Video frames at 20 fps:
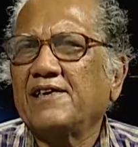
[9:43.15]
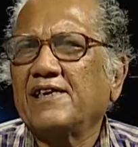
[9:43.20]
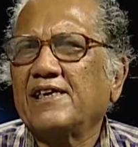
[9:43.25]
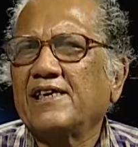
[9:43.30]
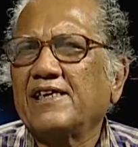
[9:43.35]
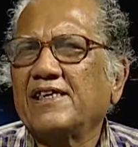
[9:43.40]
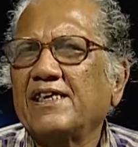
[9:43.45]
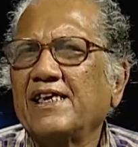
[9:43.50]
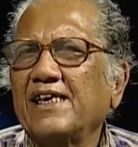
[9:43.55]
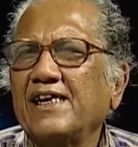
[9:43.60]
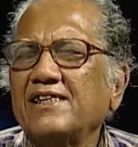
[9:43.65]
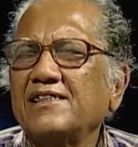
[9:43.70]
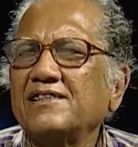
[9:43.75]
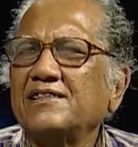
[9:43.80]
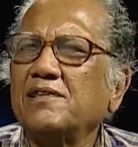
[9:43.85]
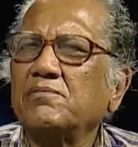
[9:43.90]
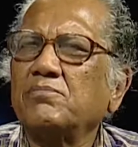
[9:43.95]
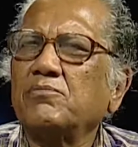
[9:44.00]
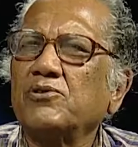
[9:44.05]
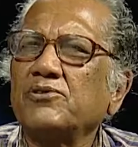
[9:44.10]
Here
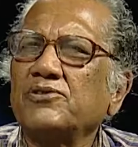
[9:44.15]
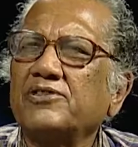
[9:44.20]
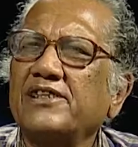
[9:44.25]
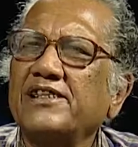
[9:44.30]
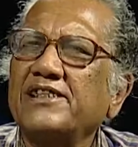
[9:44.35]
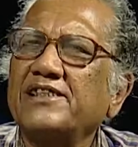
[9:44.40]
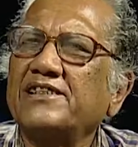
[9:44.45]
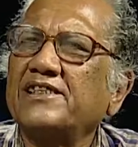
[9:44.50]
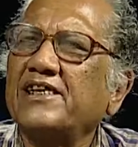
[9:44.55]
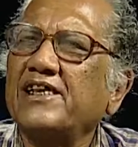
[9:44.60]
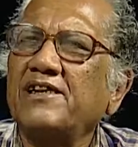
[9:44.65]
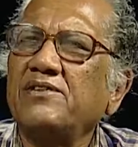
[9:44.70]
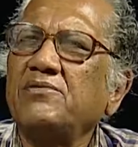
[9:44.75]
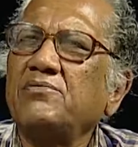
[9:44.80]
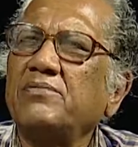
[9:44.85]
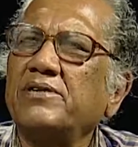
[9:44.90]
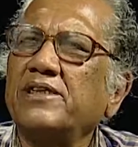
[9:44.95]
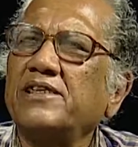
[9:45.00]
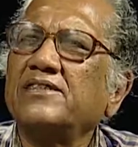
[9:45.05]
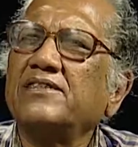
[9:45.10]
they mostly deal
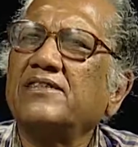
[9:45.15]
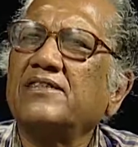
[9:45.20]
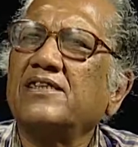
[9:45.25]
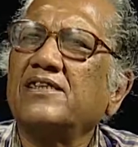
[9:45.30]
with